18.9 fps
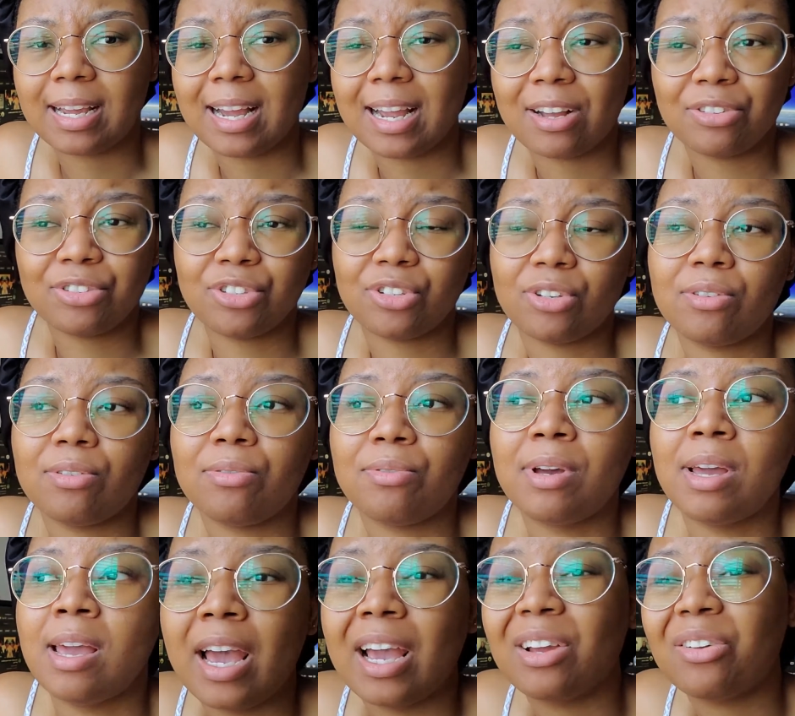I
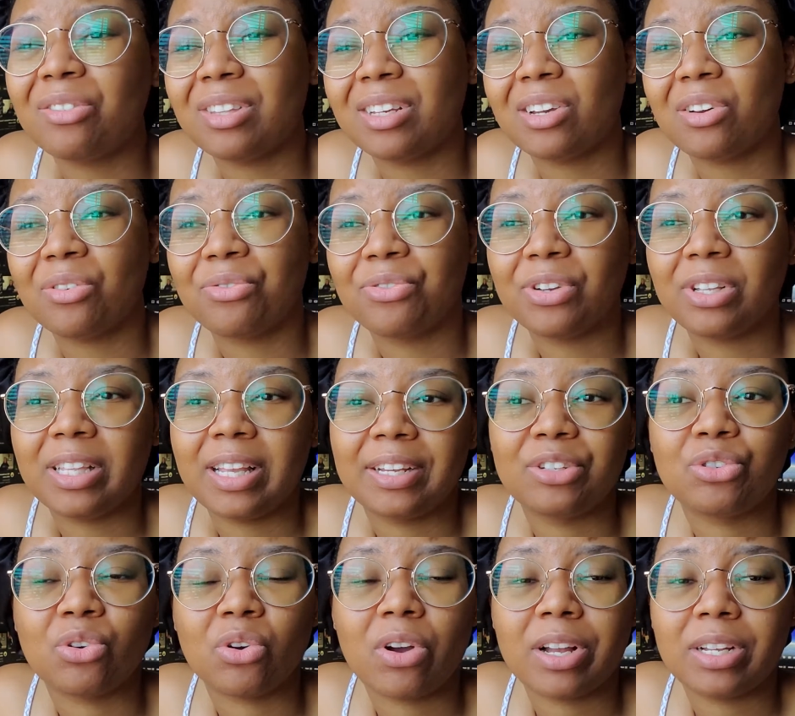don't think I'll feel like
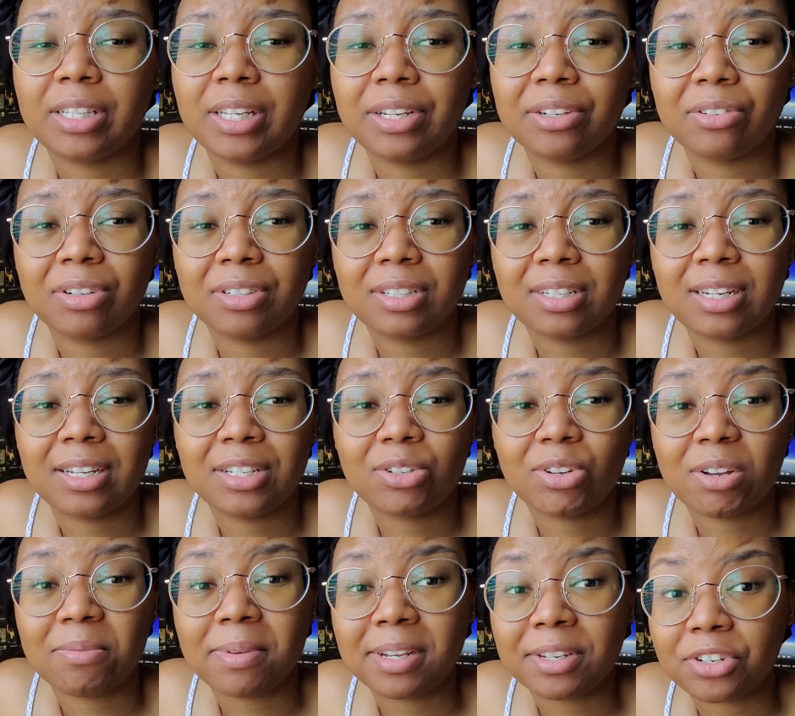drawing later on today, so
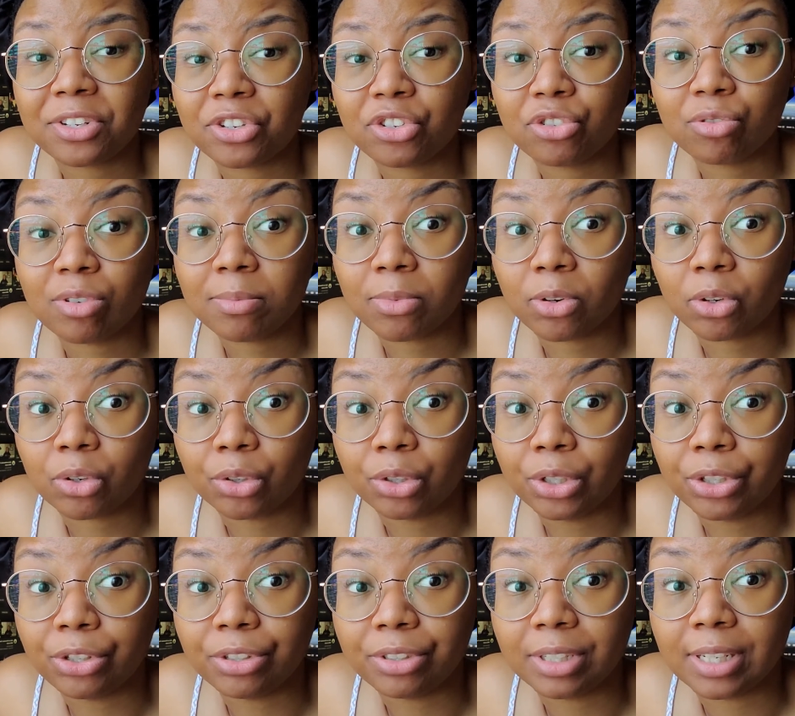I might just stream
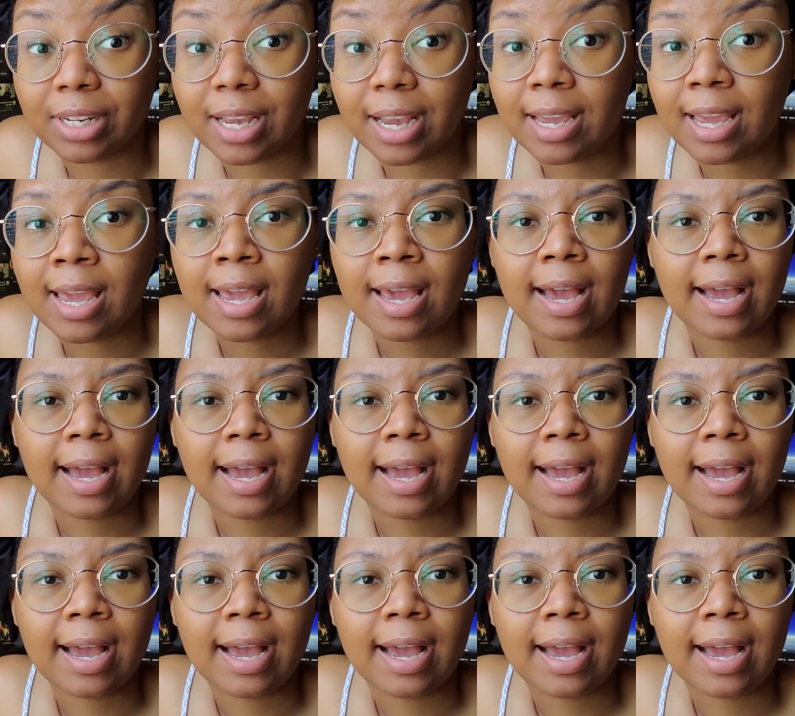earlier in the day.